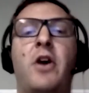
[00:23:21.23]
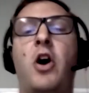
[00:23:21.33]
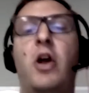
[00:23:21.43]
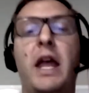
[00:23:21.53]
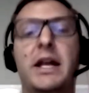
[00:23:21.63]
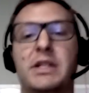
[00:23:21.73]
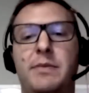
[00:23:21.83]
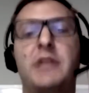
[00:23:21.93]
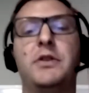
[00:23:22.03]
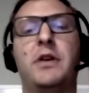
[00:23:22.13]
All I can
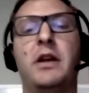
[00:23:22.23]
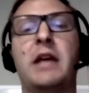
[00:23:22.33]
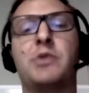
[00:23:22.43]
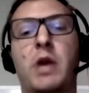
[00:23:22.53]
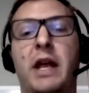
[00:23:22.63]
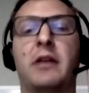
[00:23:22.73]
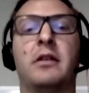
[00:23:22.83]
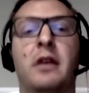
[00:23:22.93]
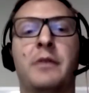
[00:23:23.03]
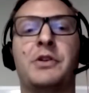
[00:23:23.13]
speak to today is what I can
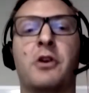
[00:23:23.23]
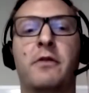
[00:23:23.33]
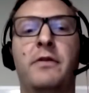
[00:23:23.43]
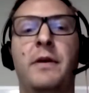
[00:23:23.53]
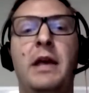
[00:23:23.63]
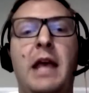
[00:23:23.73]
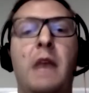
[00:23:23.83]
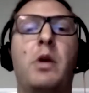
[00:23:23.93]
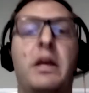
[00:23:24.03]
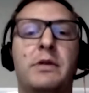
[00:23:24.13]
observe.
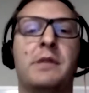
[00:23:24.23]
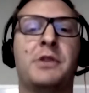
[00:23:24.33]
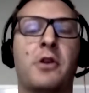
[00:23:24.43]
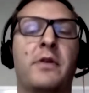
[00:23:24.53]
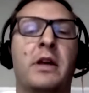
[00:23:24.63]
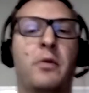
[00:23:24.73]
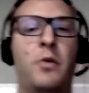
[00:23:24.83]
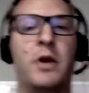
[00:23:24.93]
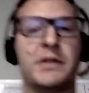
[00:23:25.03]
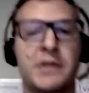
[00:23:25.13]
And what he was observing
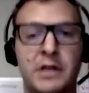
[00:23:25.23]
was,